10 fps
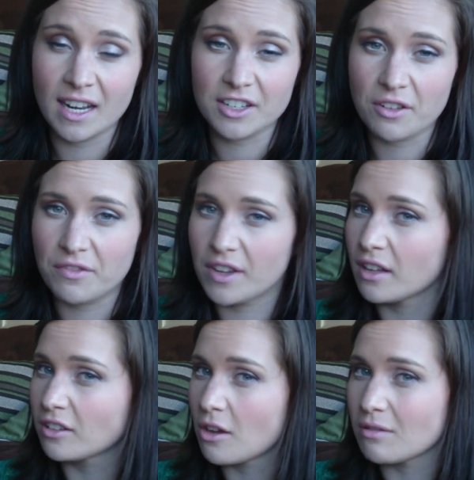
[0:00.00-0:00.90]
and I don't think
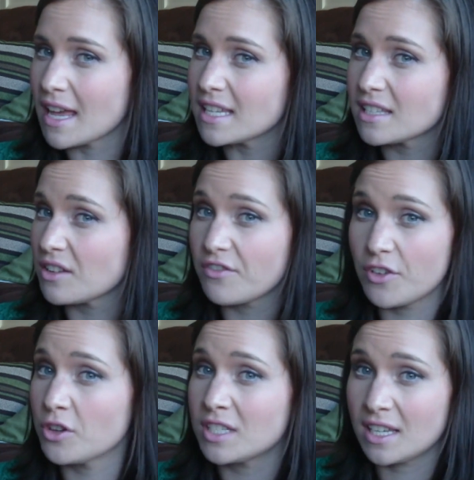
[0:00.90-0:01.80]
I'll go less than
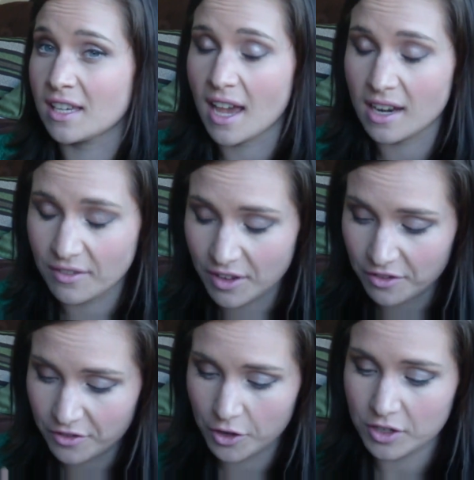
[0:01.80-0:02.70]
30 again I
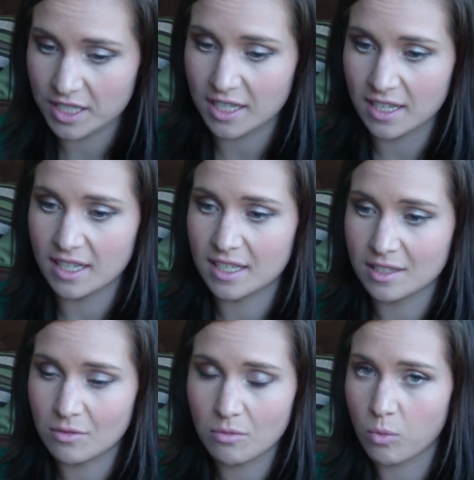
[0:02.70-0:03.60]
think 30
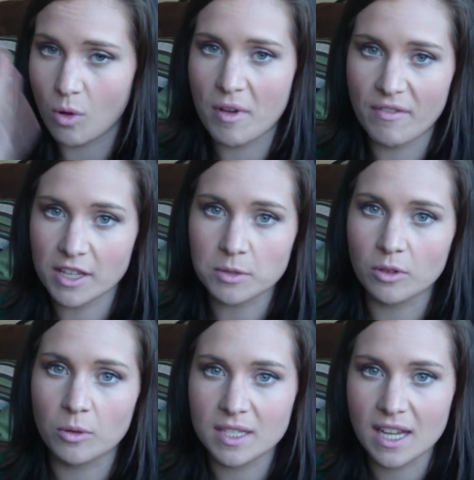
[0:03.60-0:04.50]
is what my face
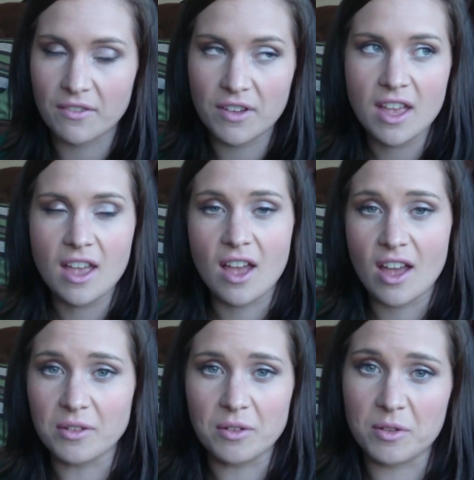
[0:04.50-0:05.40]
will always have
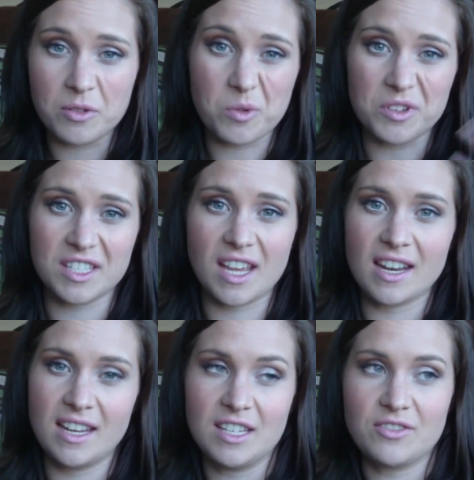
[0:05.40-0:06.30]
and uh, once
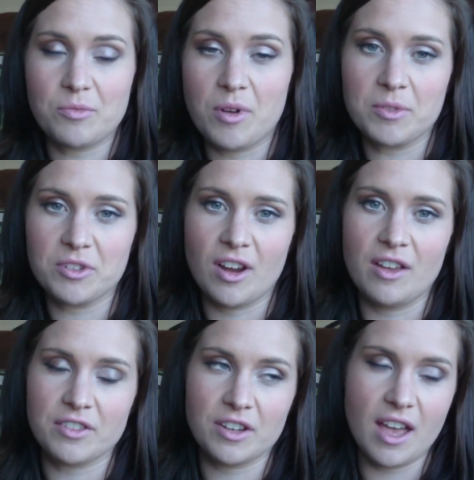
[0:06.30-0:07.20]
again it's for premature
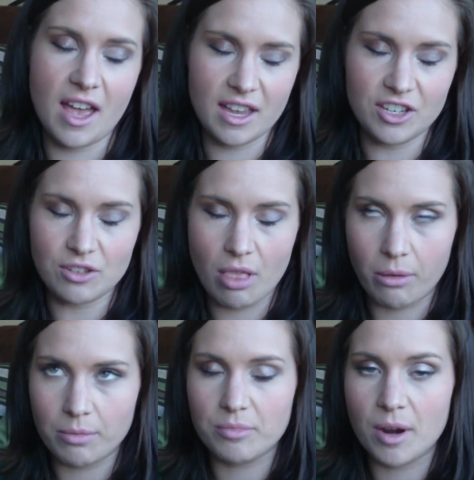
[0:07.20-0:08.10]
age, age
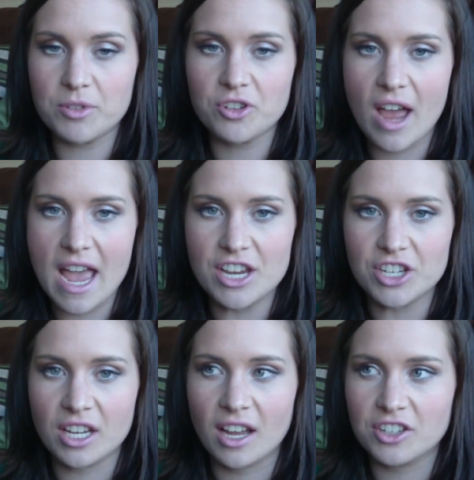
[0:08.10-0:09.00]
premature
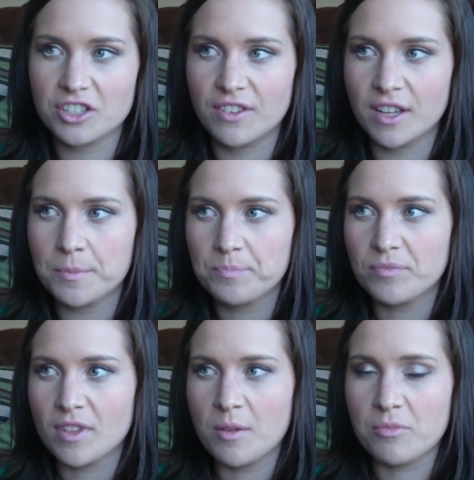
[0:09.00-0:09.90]
aging I just think
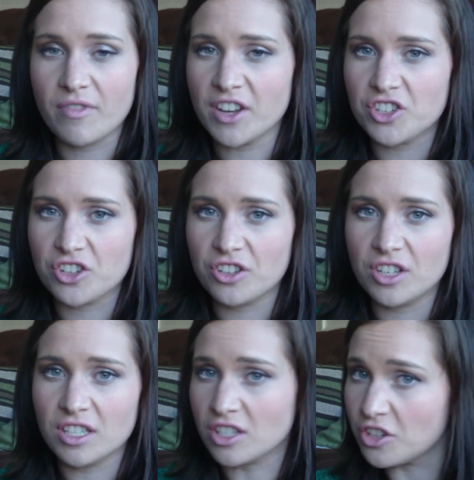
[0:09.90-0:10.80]

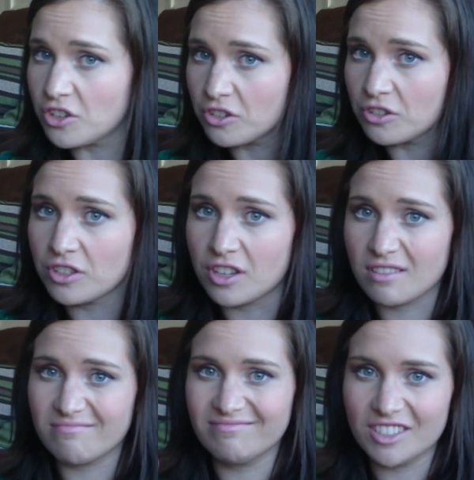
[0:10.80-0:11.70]
prevention is the cure you,
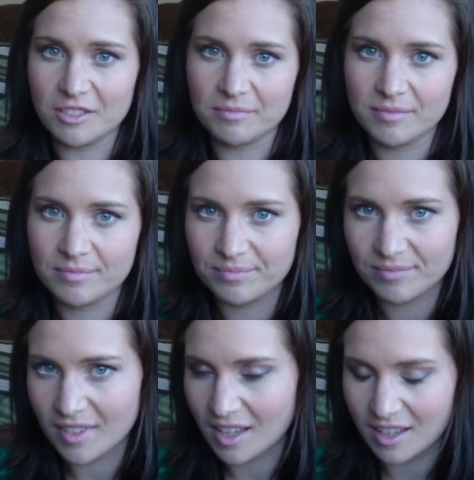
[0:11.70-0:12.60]
you know
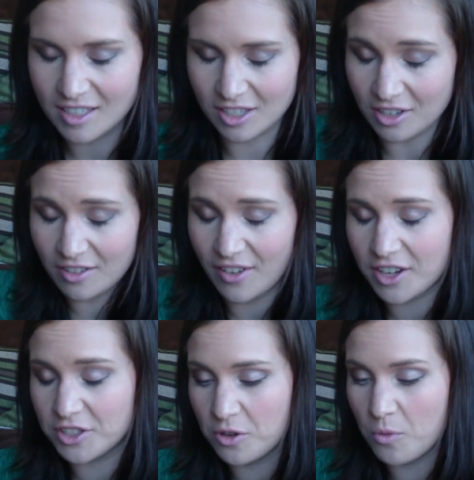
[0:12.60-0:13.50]
is if I
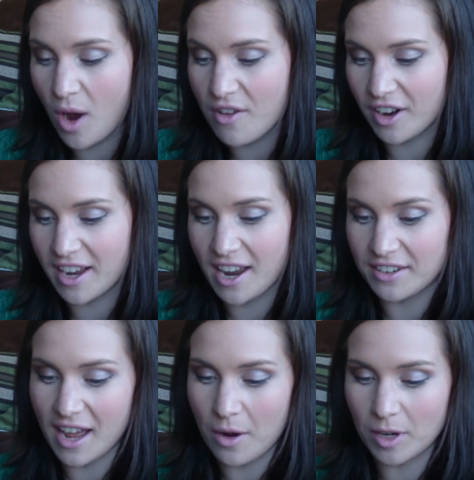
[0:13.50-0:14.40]
can do whatever I
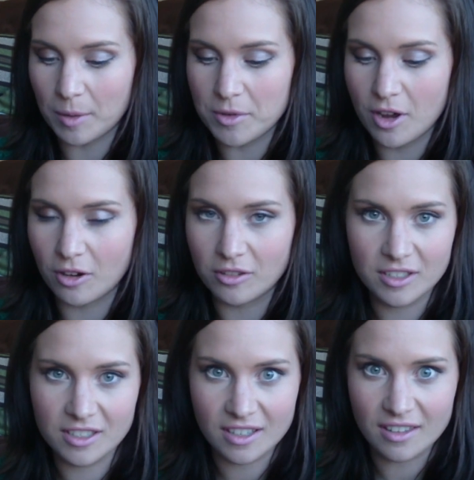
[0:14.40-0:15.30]
can now while I'm young,
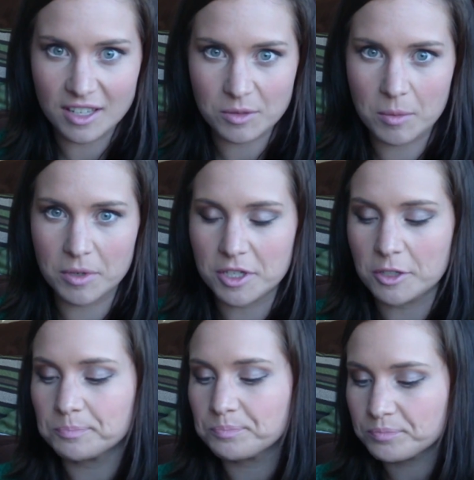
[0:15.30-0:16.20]
then that's what I'm going
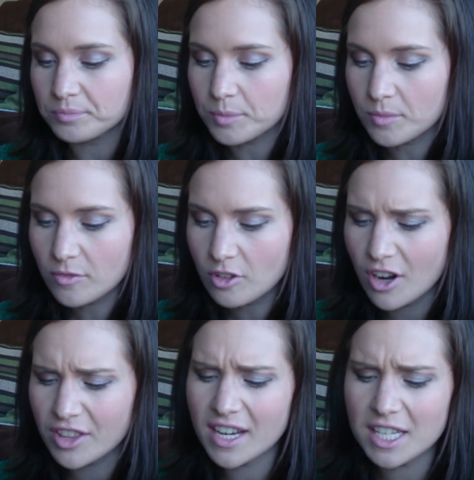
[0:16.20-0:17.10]
to do.
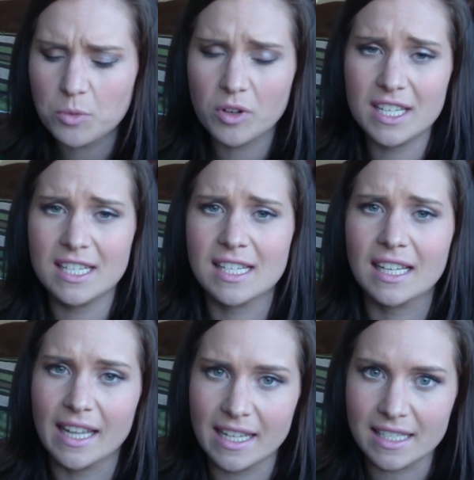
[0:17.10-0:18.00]
Alright, the next one is
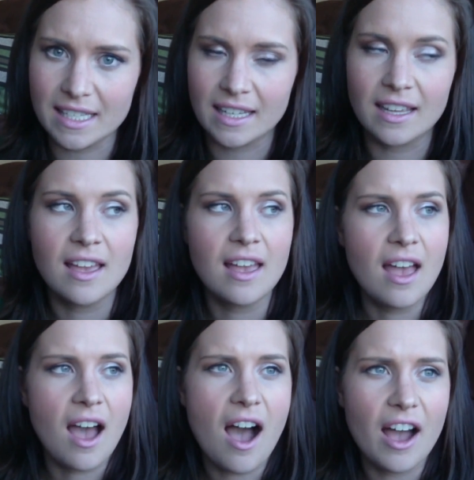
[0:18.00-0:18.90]
cleansing.
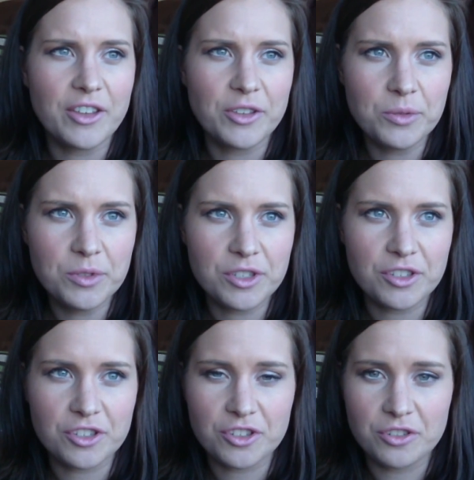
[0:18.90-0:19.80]
I used
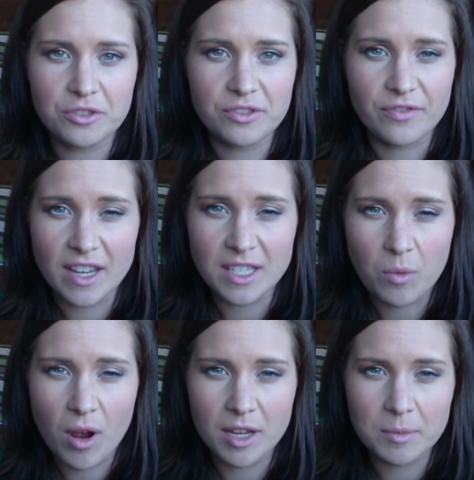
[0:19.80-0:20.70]
to just use
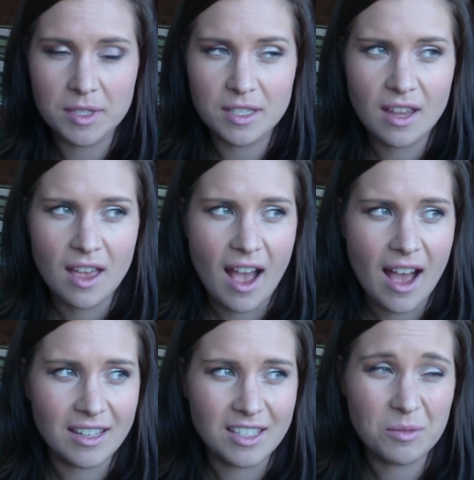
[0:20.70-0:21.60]
face wipes
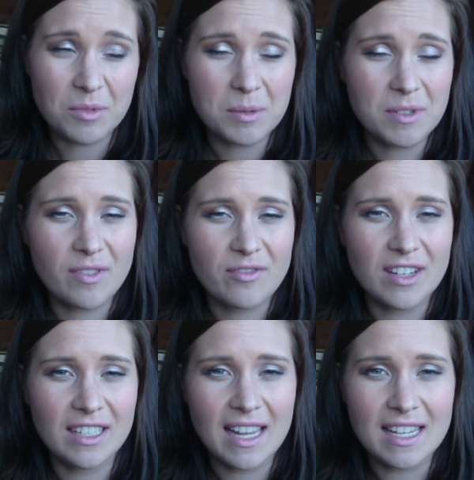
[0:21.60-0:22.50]
and sometimes if I'm
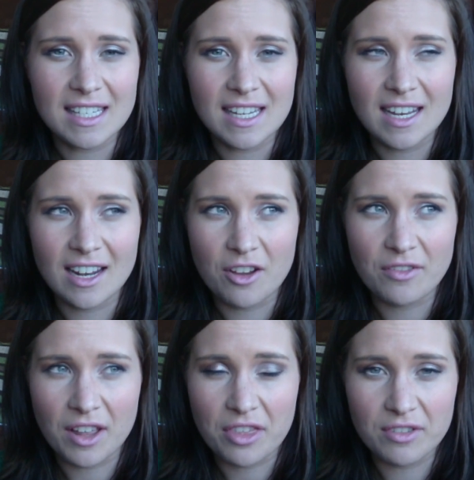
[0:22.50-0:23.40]
feeling lazy and I go
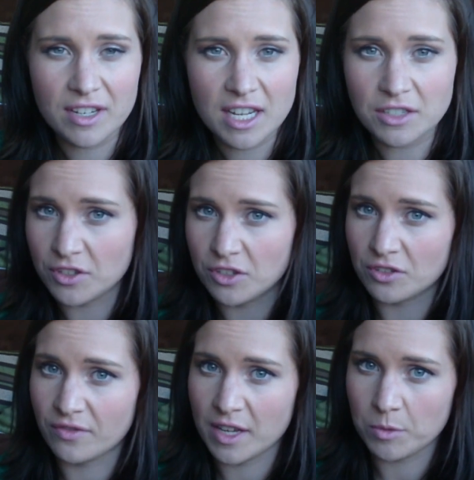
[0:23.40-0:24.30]
for like three days of just
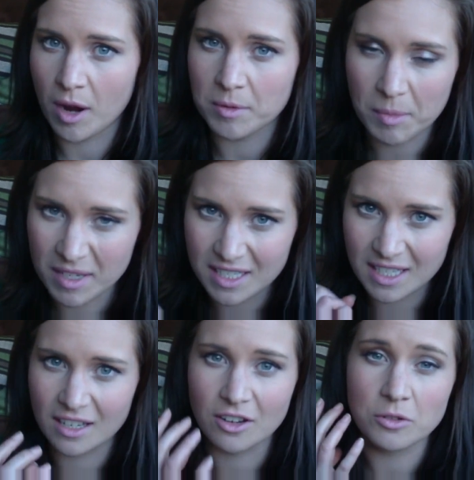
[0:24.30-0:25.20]
using face wipes my
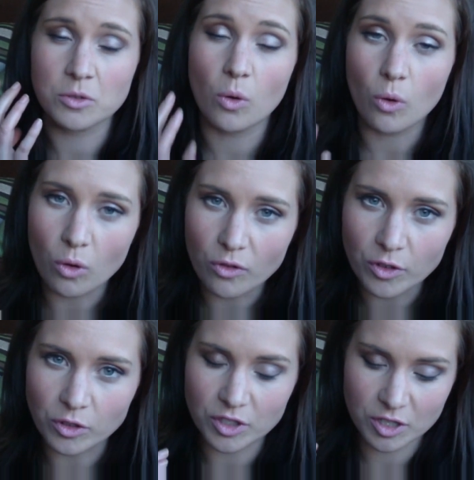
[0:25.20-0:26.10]
skin goes
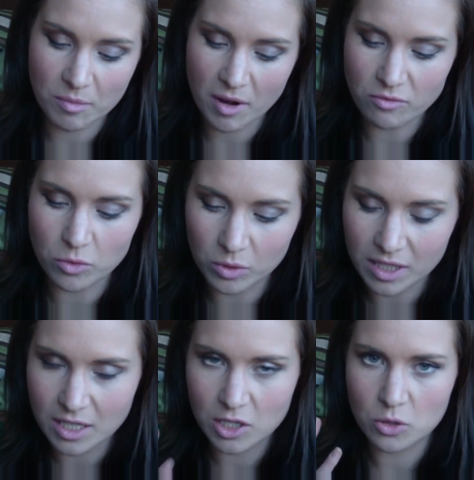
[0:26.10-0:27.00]
awful so my rule
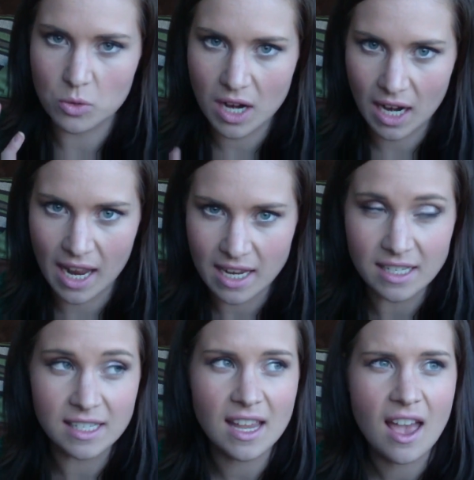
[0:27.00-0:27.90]
is to
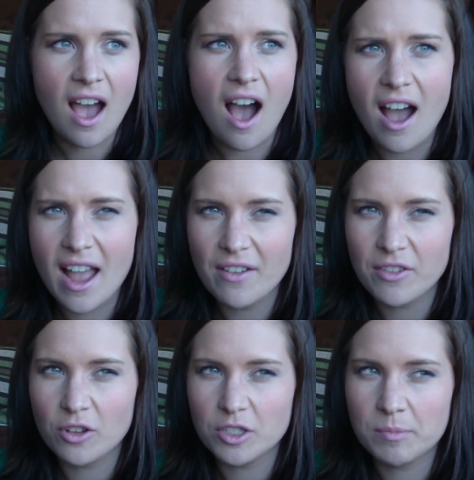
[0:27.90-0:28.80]
cleanse. I
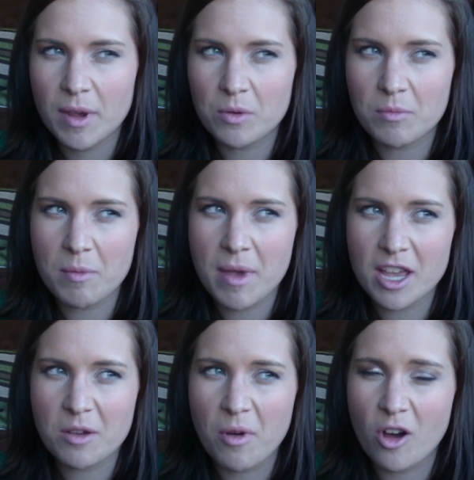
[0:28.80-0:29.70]
haven't gone to bed with my
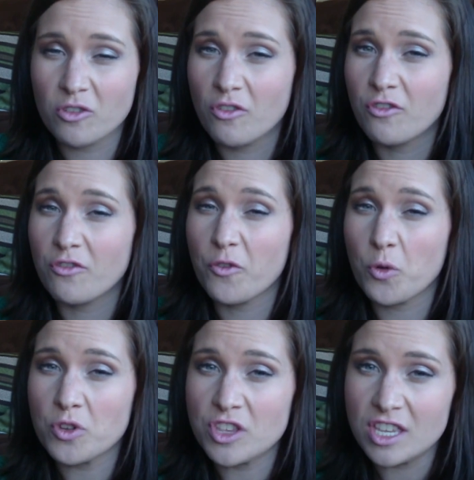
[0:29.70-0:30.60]
makeup on
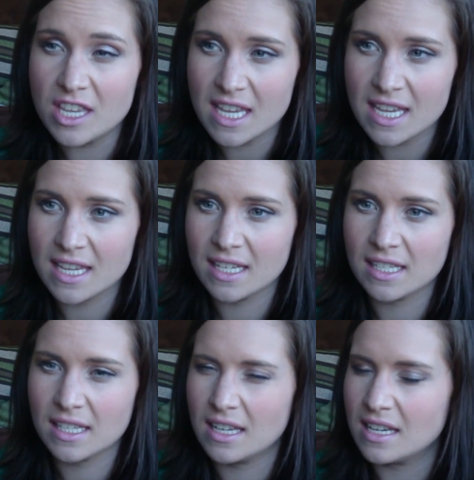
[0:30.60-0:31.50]
for
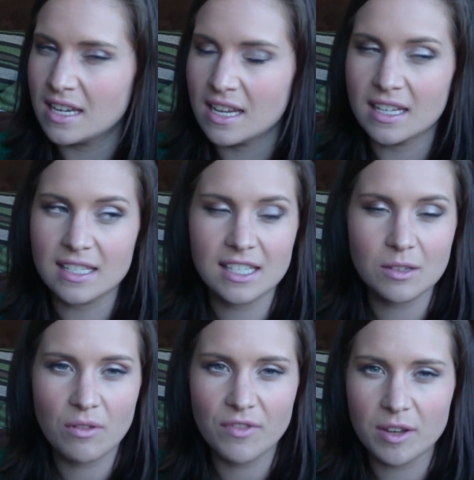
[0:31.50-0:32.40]
years and years. It's
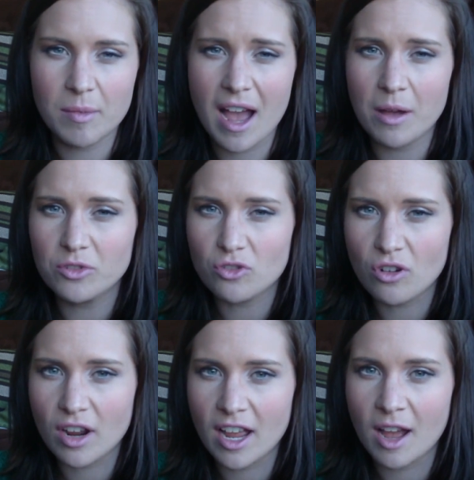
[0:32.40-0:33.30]
the one thing no matter how
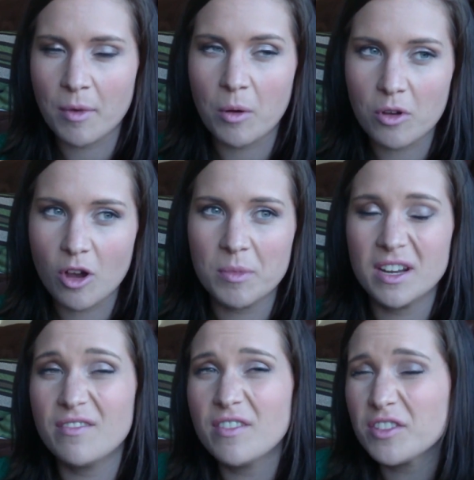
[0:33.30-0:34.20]
drunk I am I will come
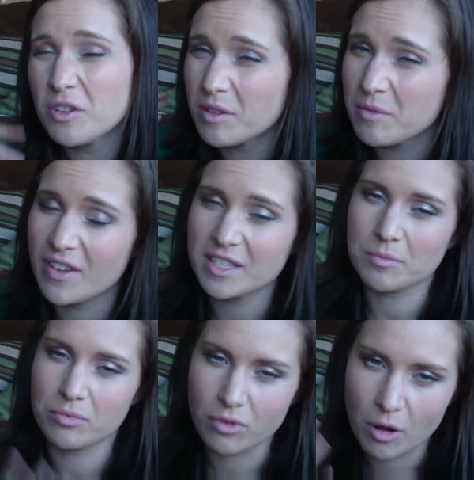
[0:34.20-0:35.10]
in even if I don't give my face
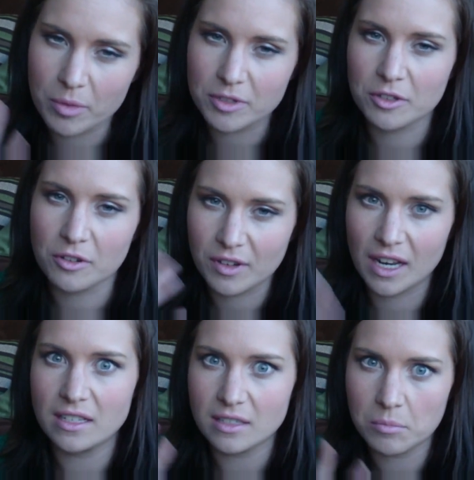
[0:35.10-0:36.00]
a proper sort of
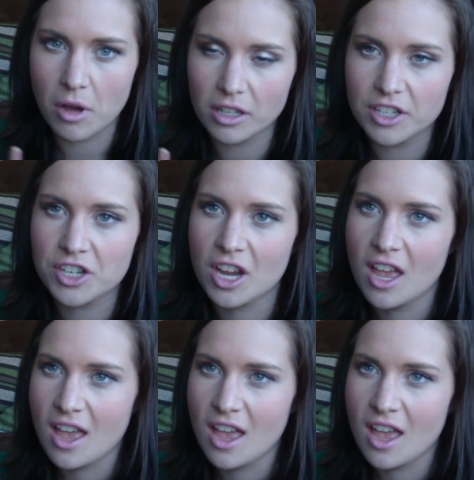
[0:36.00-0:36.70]
cleanse and polish